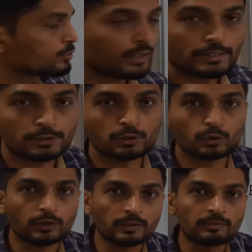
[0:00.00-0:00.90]
So as you
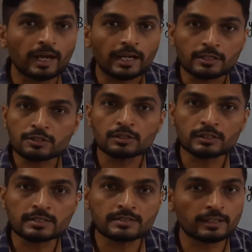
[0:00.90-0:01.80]
know, if addition
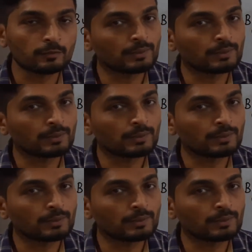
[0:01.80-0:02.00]
is there,